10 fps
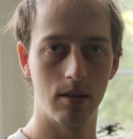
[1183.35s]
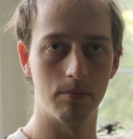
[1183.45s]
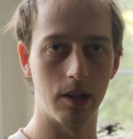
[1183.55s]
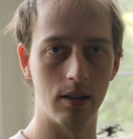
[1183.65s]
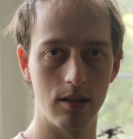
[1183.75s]

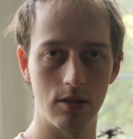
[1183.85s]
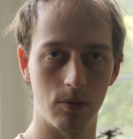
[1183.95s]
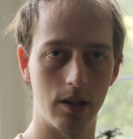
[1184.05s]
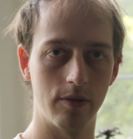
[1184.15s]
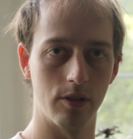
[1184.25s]
Bailey's
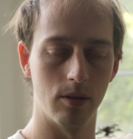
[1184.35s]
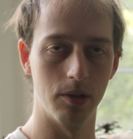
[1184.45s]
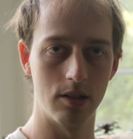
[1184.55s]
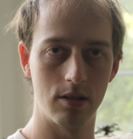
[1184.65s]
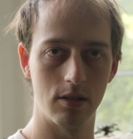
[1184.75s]
way for the
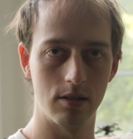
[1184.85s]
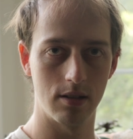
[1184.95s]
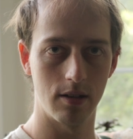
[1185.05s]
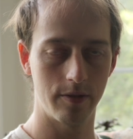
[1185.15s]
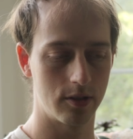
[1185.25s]
blistered
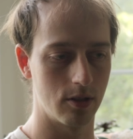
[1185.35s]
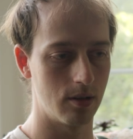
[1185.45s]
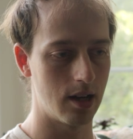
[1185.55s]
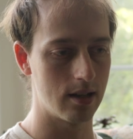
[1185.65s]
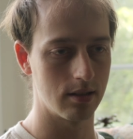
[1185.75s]
stuff, so
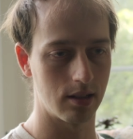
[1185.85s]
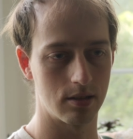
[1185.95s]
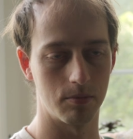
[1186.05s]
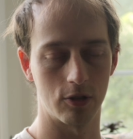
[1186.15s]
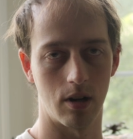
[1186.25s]
it has like
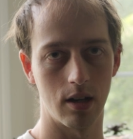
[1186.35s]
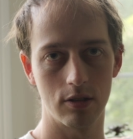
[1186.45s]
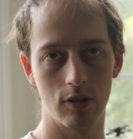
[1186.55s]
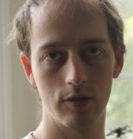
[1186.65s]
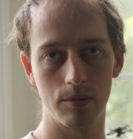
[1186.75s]
some
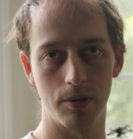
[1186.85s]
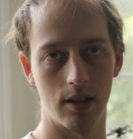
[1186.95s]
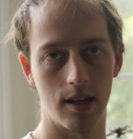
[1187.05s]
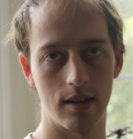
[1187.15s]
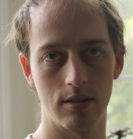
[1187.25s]
crossover, but
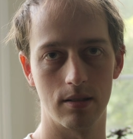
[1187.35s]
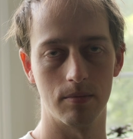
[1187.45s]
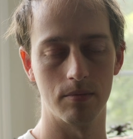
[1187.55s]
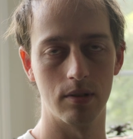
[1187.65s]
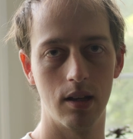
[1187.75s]
it has
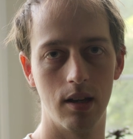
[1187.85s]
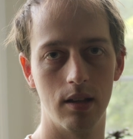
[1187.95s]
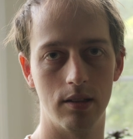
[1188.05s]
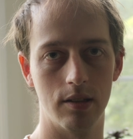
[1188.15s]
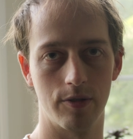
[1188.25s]
some
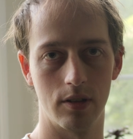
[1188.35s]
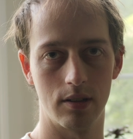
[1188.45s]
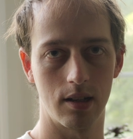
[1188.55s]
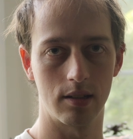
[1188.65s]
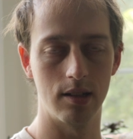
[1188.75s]
different
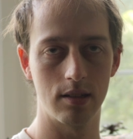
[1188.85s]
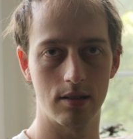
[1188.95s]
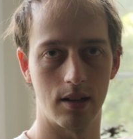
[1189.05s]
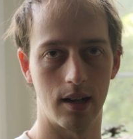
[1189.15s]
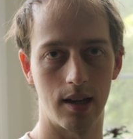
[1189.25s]
techniques
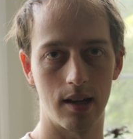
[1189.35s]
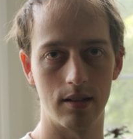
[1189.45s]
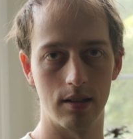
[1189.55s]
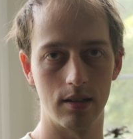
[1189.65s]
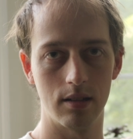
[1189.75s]
that I
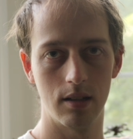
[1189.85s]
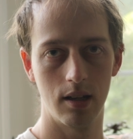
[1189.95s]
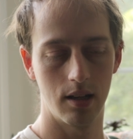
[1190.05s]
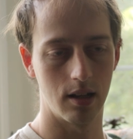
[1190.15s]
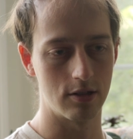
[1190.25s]
added in,
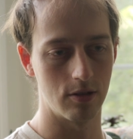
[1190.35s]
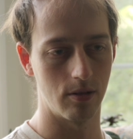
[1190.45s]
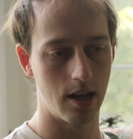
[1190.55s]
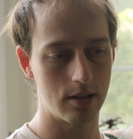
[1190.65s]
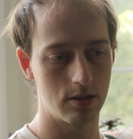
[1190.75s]
and so
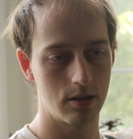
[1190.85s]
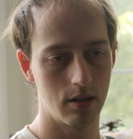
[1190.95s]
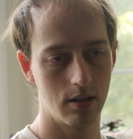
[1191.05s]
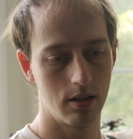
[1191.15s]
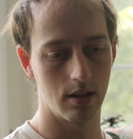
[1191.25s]
that's
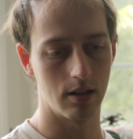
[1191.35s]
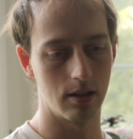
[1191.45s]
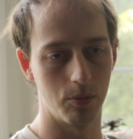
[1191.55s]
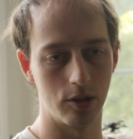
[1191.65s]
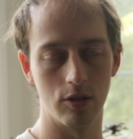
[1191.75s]

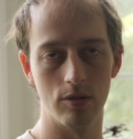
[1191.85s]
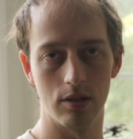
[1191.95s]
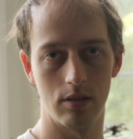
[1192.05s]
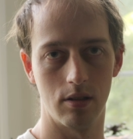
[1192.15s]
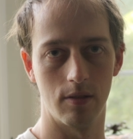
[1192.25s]
what goes
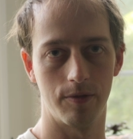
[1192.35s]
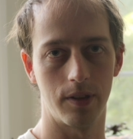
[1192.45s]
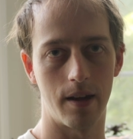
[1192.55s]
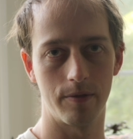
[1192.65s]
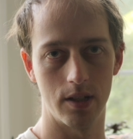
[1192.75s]
into the
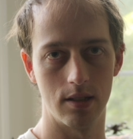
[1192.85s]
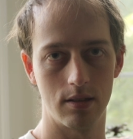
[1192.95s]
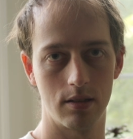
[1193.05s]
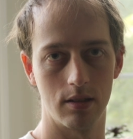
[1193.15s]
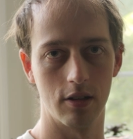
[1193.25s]

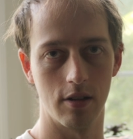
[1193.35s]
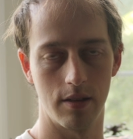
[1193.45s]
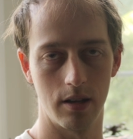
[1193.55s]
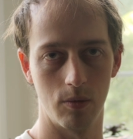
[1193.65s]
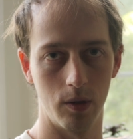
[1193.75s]
FlatFace
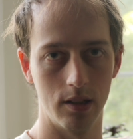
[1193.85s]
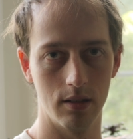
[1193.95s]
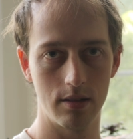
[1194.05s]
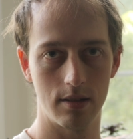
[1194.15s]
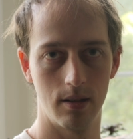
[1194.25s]
urethane
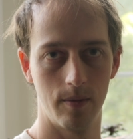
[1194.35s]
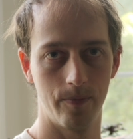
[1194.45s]
wheels.